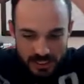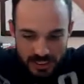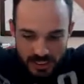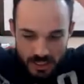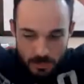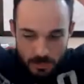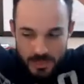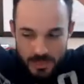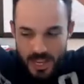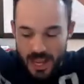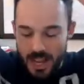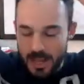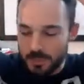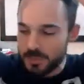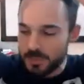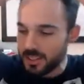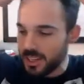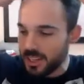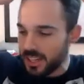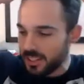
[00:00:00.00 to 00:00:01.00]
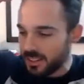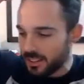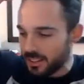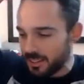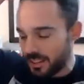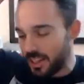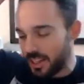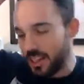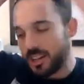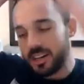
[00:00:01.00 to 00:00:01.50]
sometimes, like
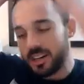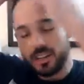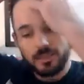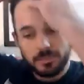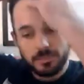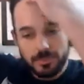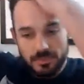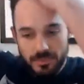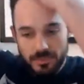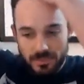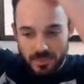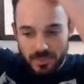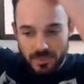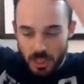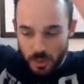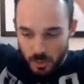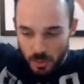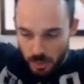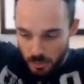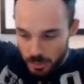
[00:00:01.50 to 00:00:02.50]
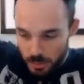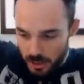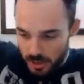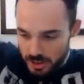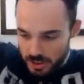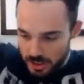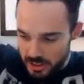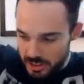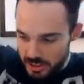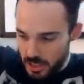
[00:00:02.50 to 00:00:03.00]
with a
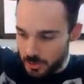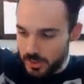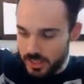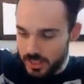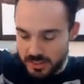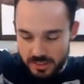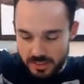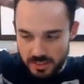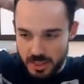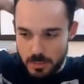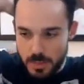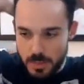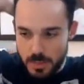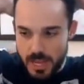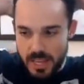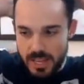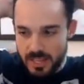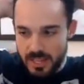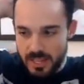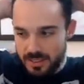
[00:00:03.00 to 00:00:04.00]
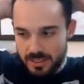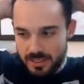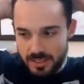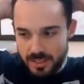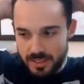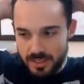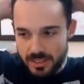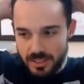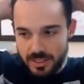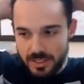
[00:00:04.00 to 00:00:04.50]
purchase I recently made.
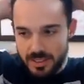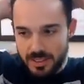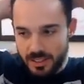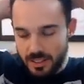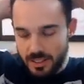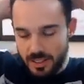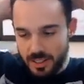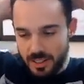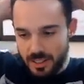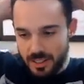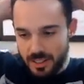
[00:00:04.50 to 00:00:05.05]
I